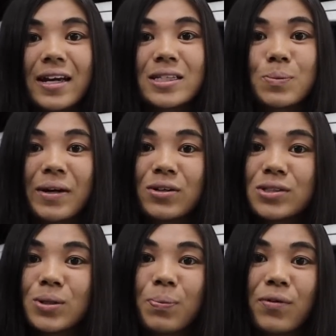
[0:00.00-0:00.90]
It's better
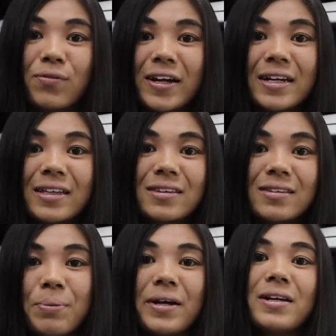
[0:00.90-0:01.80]
to prevent it,
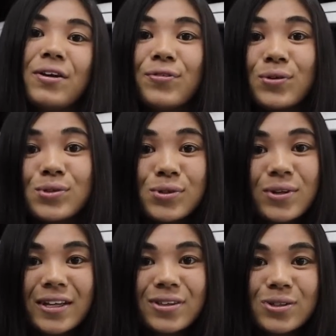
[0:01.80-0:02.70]
but if you do
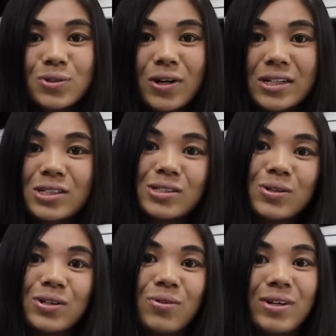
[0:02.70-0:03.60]
get those scratches,
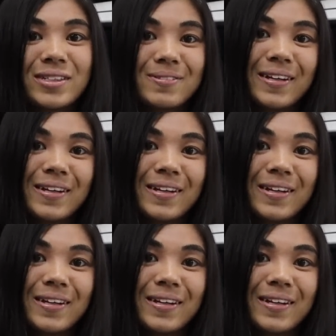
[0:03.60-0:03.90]
you could always